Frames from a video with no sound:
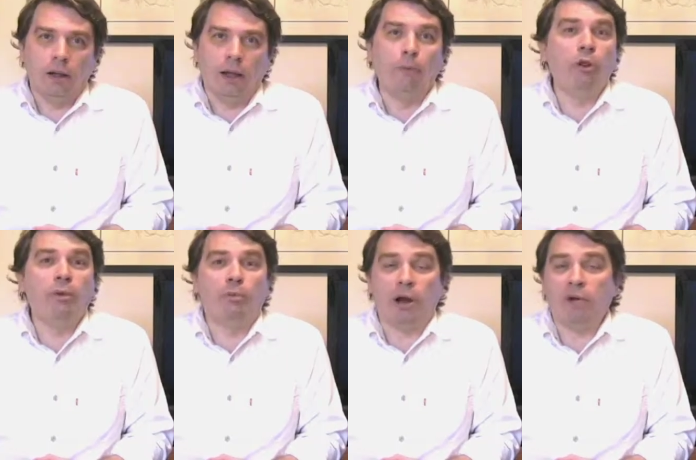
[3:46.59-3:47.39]
I'm really
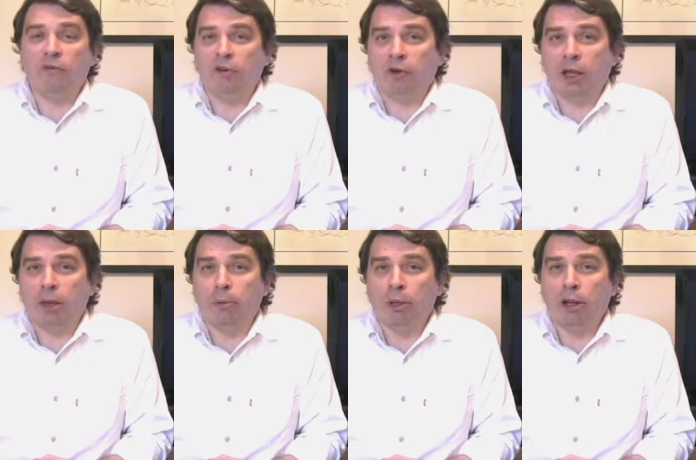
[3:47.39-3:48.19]
proud of
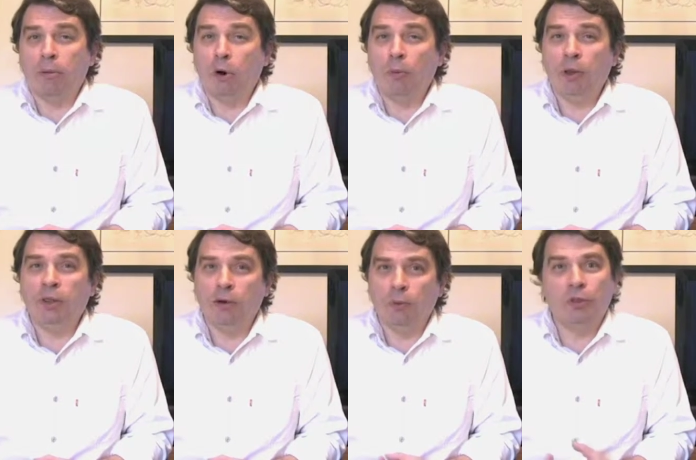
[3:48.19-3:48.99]
Unforgettable, and I'm hoping
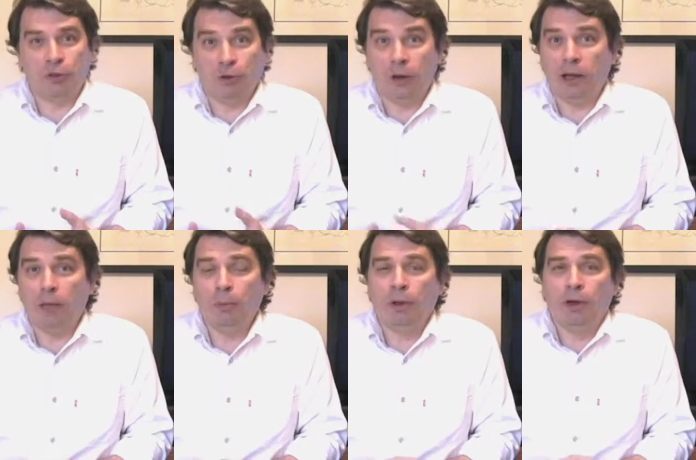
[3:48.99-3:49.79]
that with your
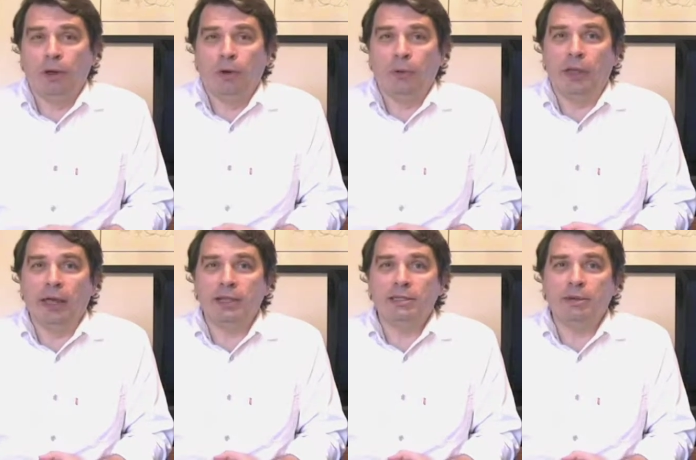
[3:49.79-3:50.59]
help, we can
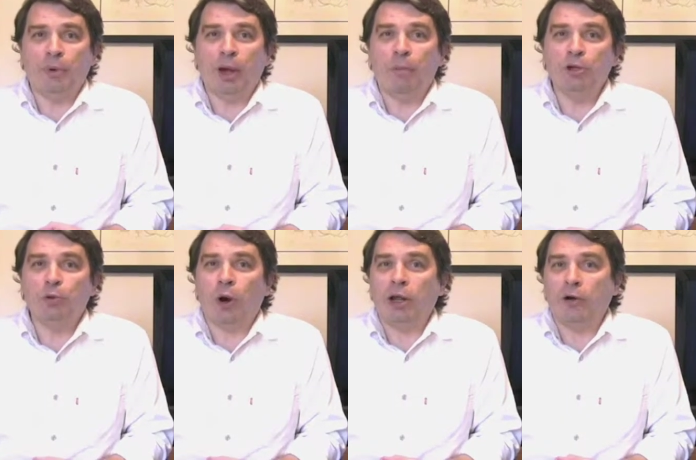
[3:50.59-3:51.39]
get it seen by a much
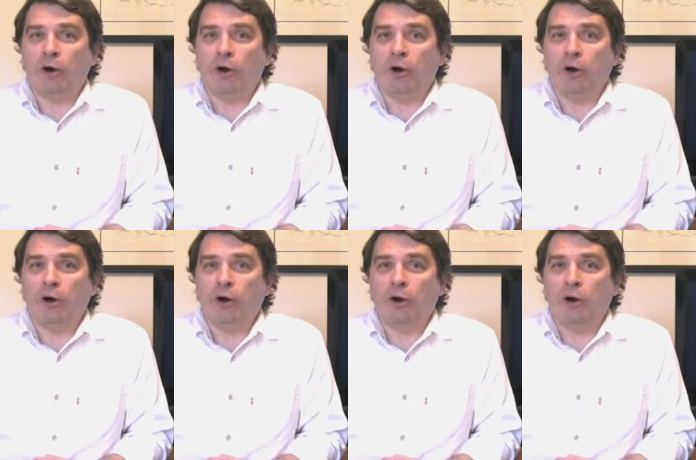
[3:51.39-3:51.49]
wider